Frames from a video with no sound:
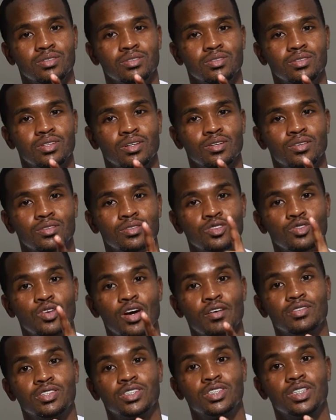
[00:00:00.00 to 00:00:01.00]
So you
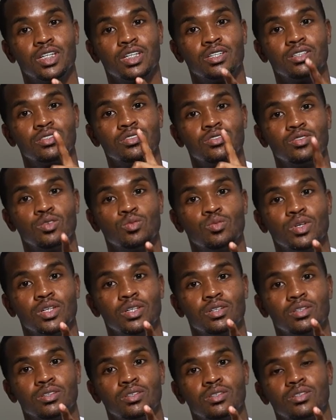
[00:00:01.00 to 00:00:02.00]
have a chance to win.
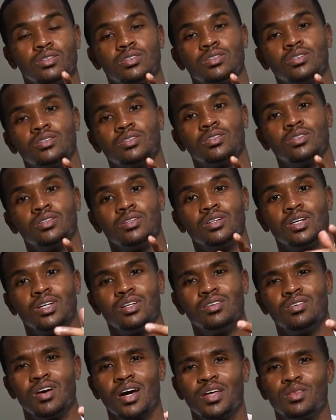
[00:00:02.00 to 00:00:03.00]

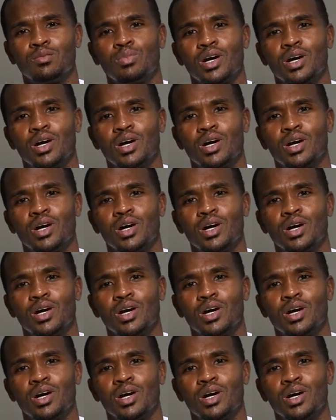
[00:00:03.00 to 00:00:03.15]
And you don't have